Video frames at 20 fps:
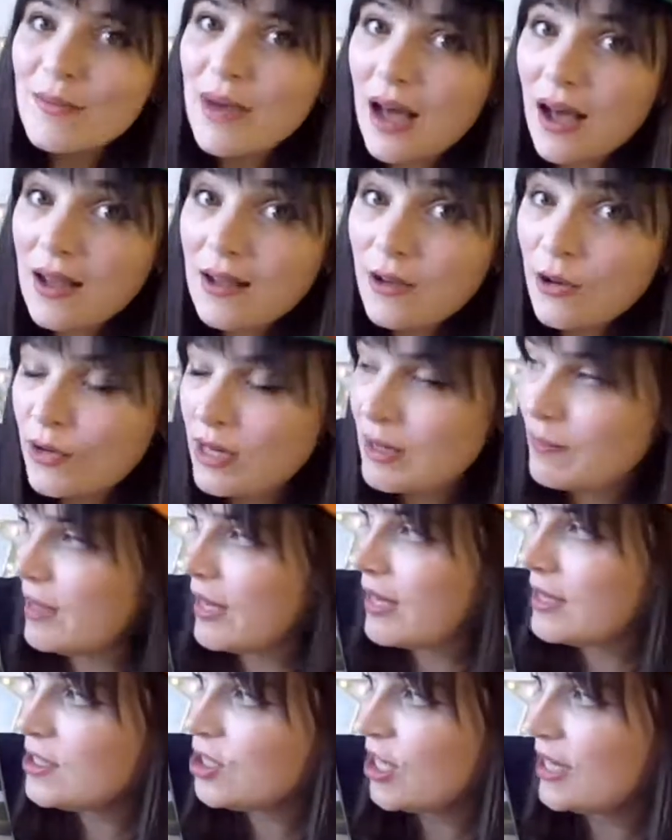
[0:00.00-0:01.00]
some hungry
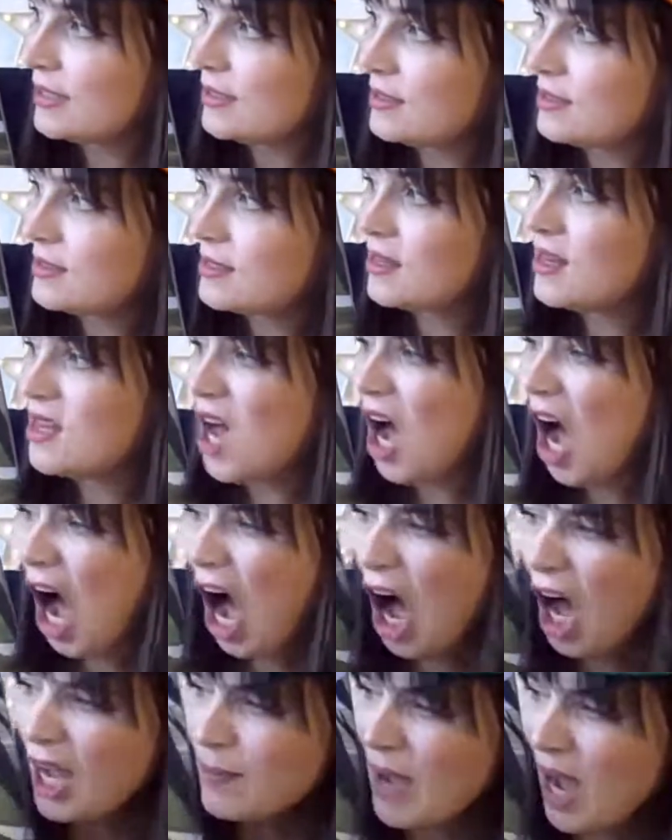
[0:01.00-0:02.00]
pigeons.
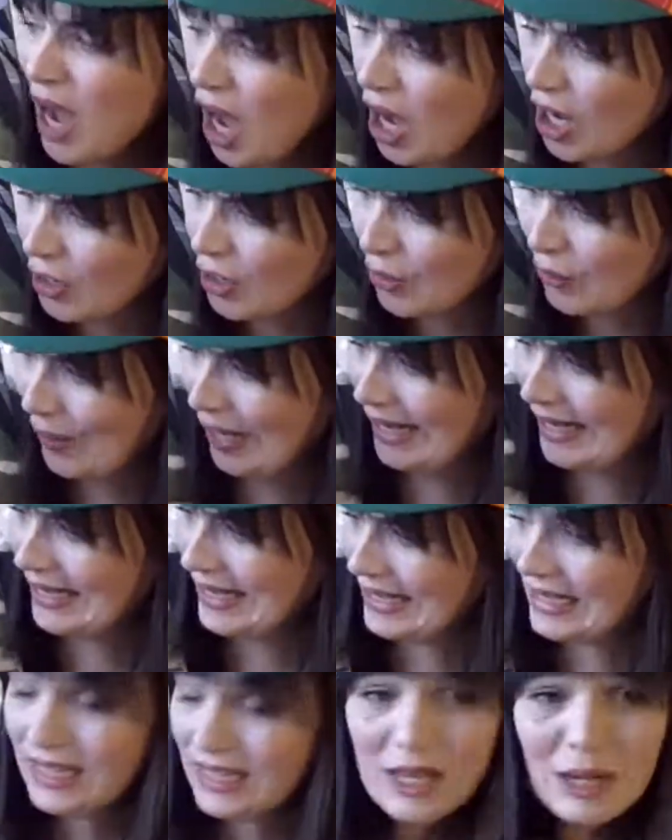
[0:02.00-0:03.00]
"I'm
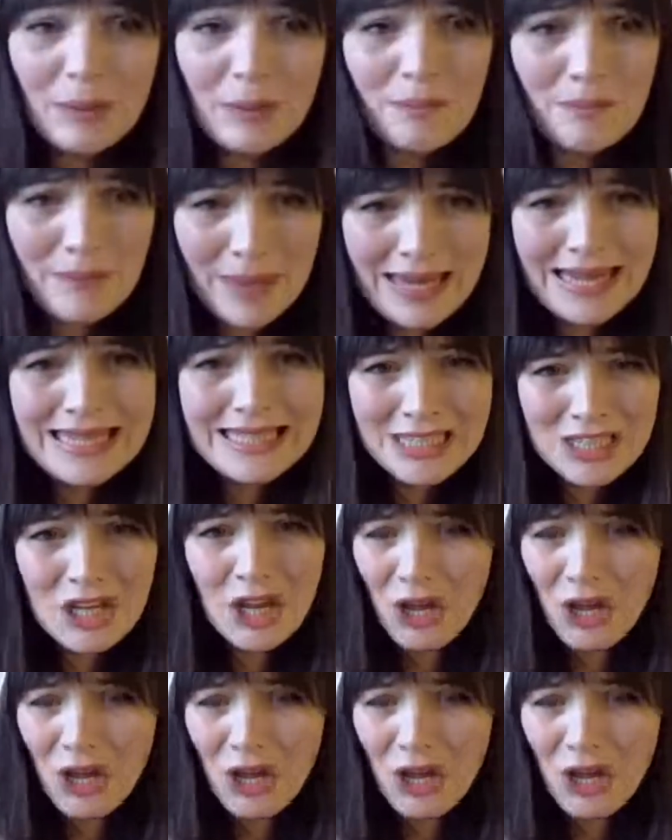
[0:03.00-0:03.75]
hungry." "Me